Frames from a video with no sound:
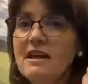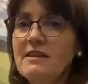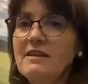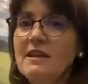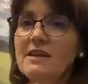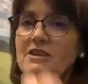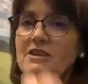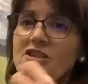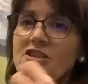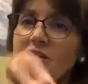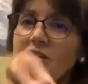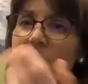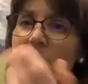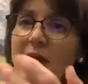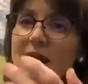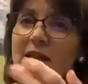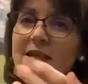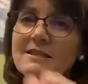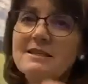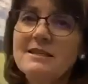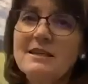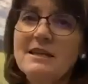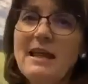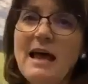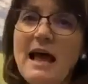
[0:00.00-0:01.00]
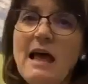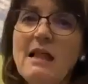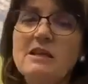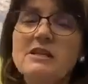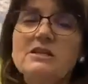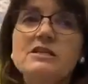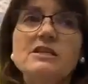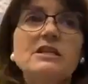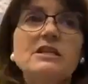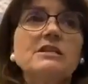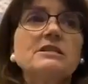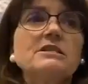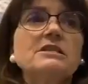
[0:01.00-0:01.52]
and she makes
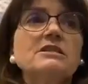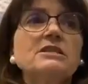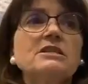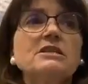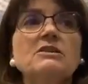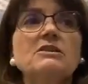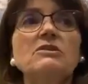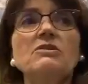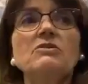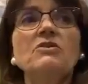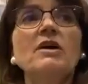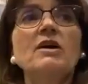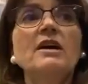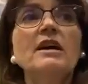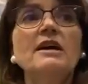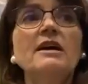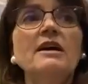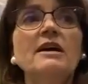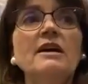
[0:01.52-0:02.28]
analogies to